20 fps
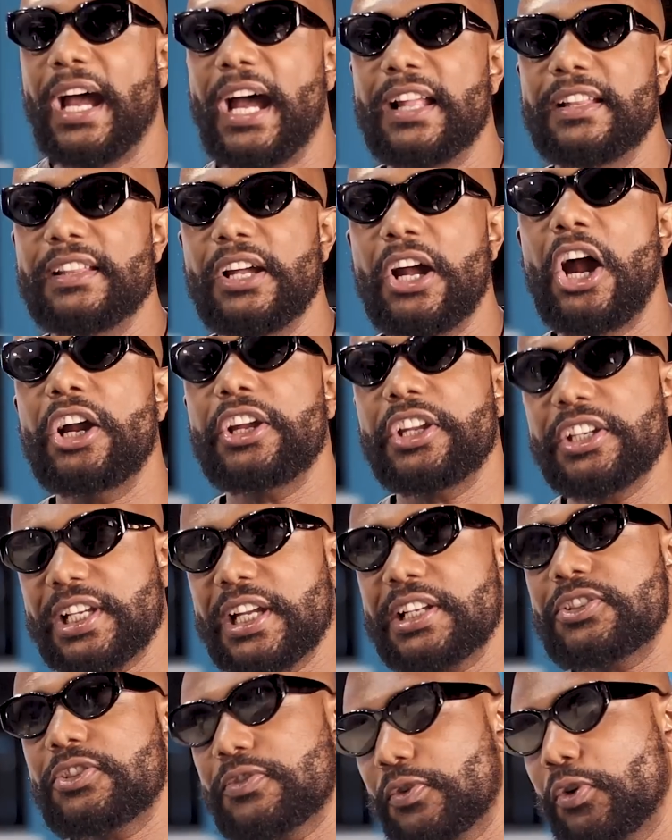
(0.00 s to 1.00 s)
Uh,
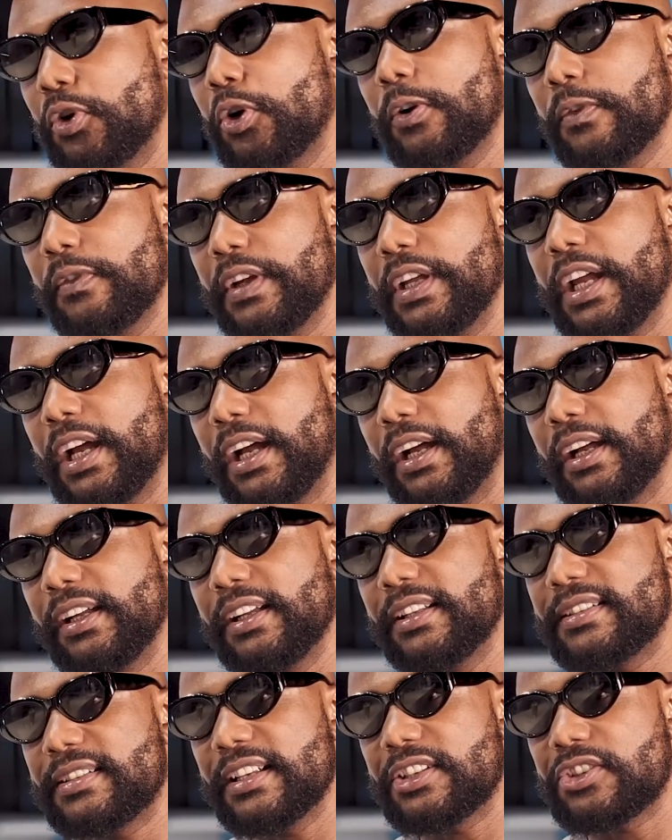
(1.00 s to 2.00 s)
architects is Groove. Yeah,
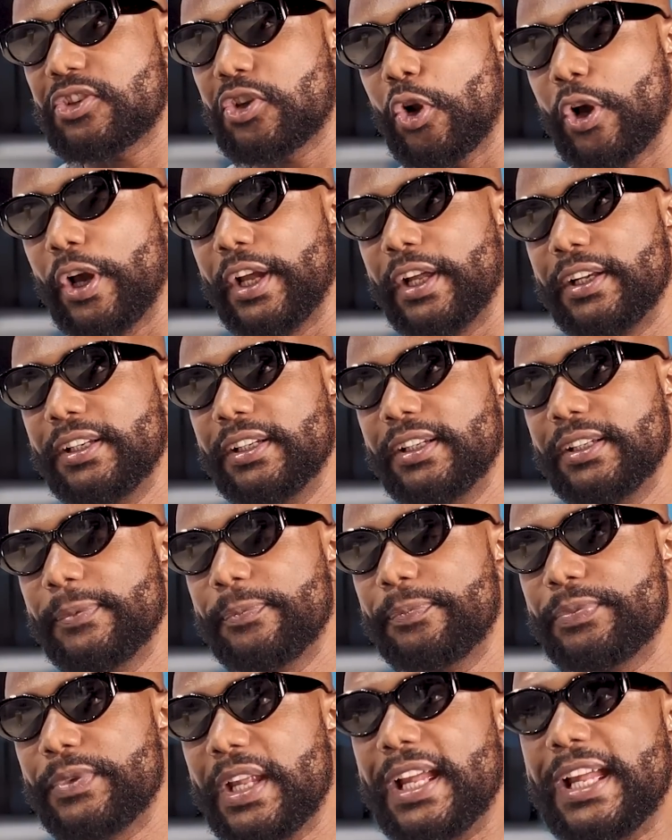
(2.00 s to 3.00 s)
it's it's Lloyd. Hey, yo,
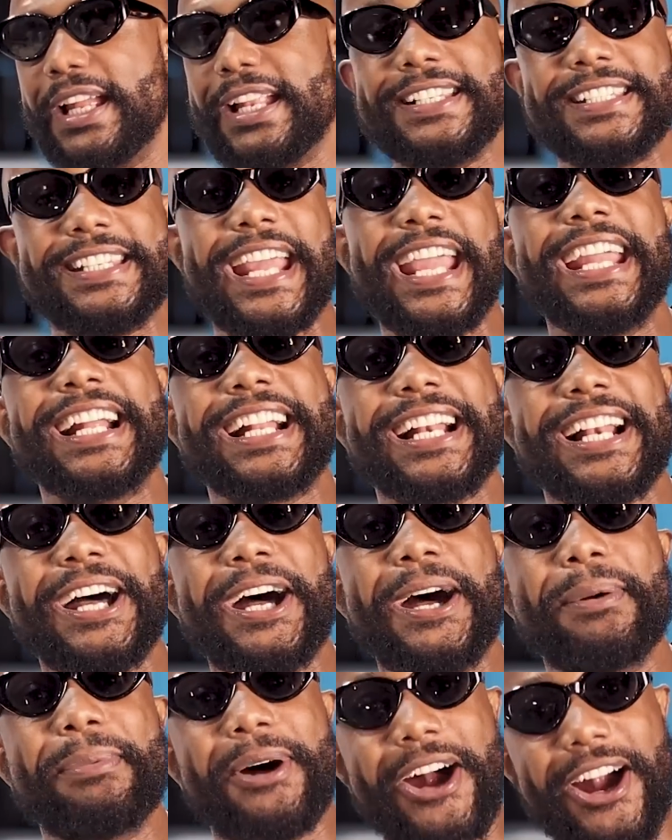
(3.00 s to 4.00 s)
Lloyd. Day
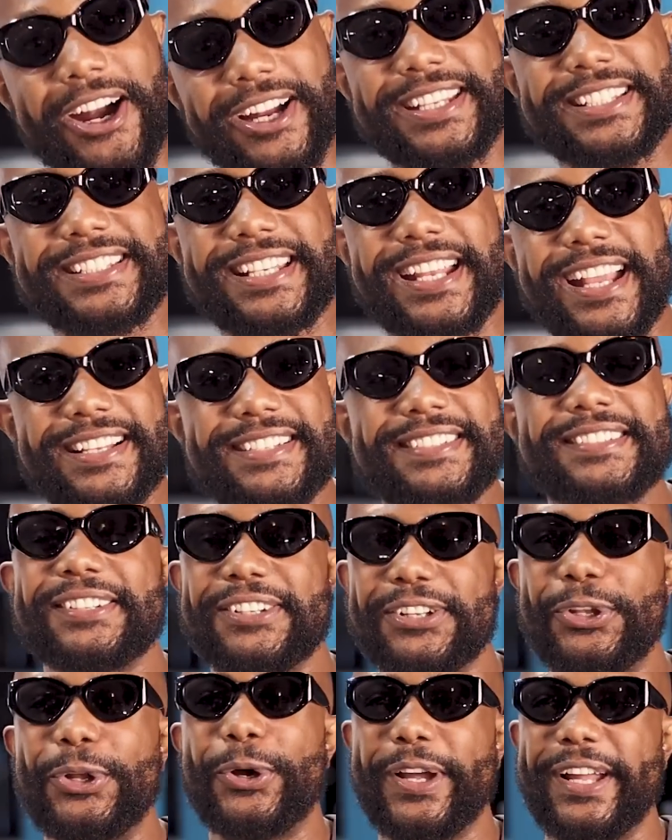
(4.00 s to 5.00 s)
Club
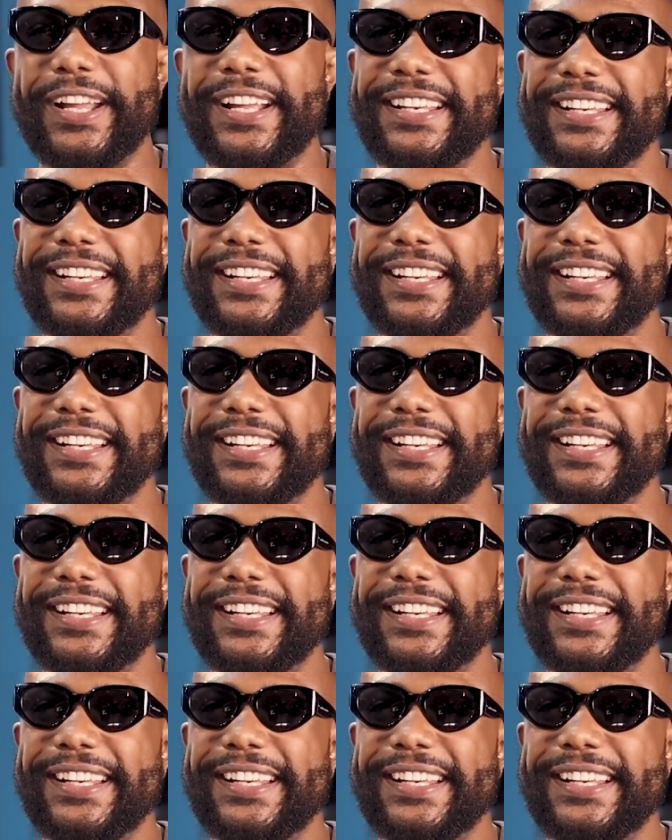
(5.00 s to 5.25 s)
Architects Lloyd.